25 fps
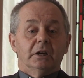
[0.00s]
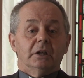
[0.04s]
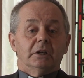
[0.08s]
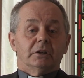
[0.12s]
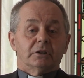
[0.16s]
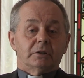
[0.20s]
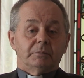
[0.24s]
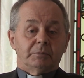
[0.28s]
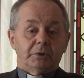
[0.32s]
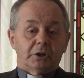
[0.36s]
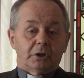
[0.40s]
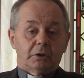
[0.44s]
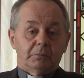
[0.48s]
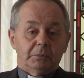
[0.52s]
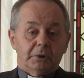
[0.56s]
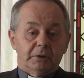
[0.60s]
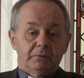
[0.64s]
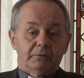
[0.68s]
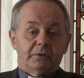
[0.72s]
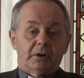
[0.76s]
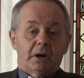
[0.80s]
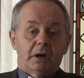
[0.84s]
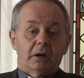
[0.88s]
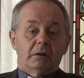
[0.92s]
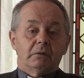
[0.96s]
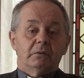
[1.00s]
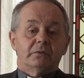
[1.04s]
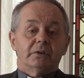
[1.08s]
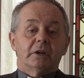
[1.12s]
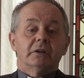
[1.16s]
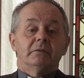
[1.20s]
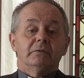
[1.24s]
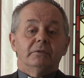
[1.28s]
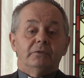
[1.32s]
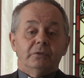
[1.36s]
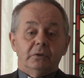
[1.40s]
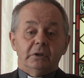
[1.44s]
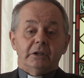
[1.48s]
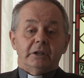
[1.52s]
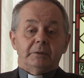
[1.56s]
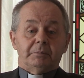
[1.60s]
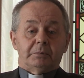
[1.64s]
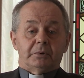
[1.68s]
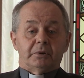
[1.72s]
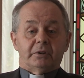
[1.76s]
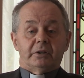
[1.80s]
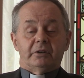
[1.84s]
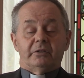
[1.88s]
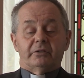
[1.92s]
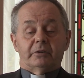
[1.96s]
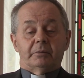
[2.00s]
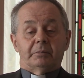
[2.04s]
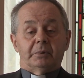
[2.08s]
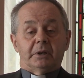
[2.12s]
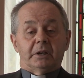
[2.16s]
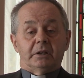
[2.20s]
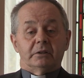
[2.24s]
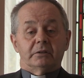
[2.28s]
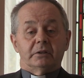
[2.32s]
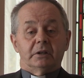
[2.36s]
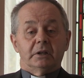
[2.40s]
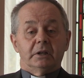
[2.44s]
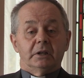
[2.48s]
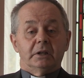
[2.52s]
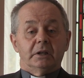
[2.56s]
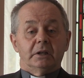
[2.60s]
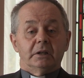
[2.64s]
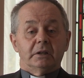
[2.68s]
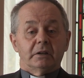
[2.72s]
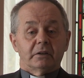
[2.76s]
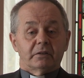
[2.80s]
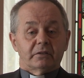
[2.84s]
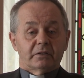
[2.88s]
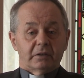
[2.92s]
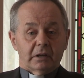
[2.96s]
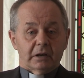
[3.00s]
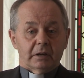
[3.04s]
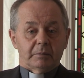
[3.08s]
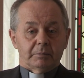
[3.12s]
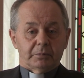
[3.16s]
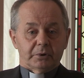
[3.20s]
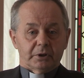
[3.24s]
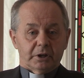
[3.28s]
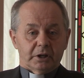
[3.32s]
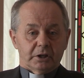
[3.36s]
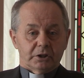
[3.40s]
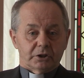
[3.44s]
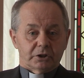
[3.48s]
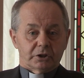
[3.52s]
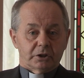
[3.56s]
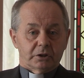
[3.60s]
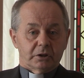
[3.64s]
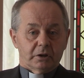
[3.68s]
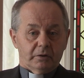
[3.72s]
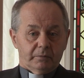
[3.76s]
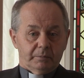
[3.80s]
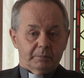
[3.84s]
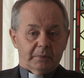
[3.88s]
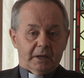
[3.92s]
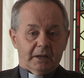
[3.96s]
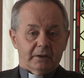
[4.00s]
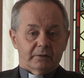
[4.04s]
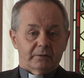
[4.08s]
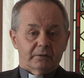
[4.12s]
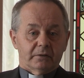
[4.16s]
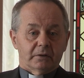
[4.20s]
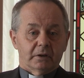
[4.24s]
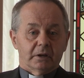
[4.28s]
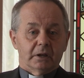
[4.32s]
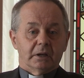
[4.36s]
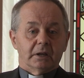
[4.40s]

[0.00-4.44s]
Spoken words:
to become involved and fully participate in the celebration of Mass